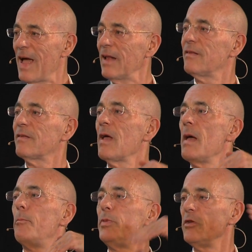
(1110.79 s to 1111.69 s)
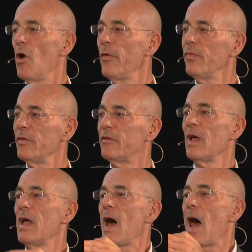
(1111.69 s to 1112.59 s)
That's beyond
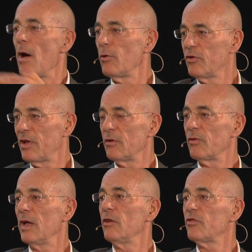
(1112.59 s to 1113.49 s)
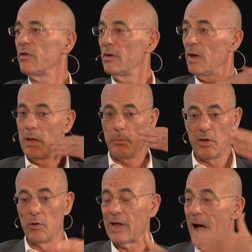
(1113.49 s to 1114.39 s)
our generation,
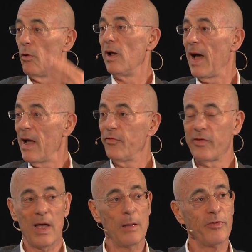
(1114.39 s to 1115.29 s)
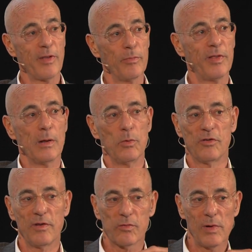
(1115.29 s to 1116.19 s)
beyond our lifetime, something
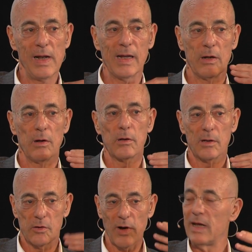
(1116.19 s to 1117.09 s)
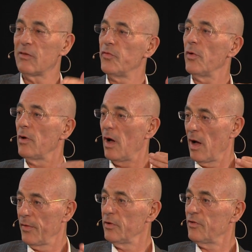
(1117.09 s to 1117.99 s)
which is really great for
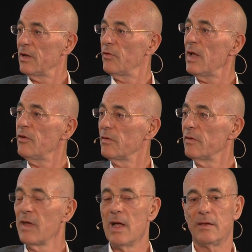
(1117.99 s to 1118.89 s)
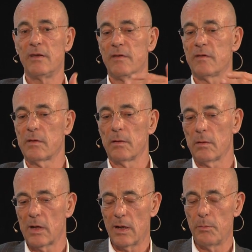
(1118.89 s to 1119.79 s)
other generations. This is
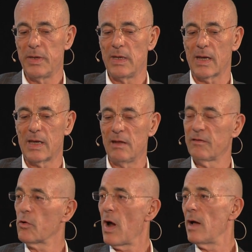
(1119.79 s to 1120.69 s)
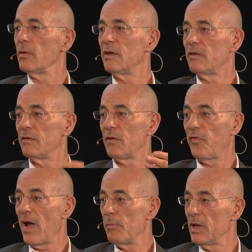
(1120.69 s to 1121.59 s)
going to be a kid's ground, this is a
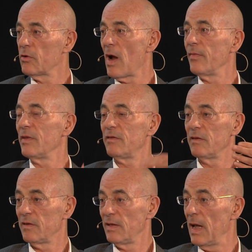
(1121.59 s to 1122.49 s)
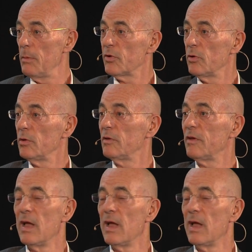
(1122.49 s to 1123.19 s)
family ground, this is a neighborhood.